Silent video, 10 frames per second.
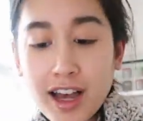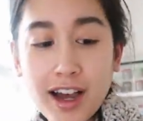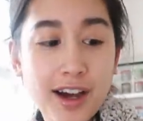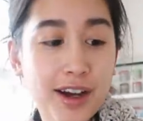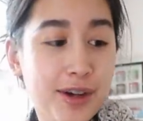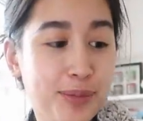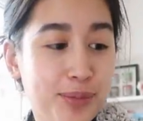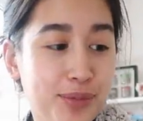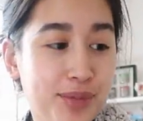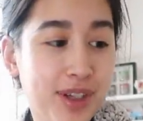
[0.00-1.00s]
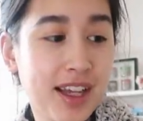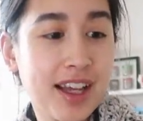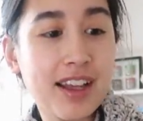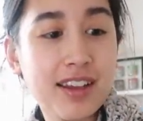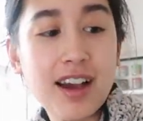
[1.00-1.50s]
Um,
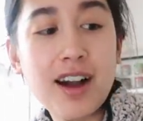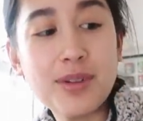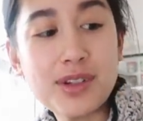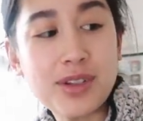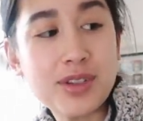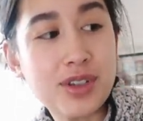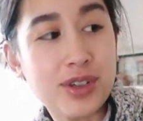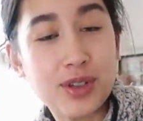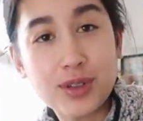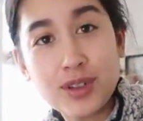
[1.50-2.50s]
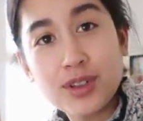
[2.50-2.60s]
and yeah, I was also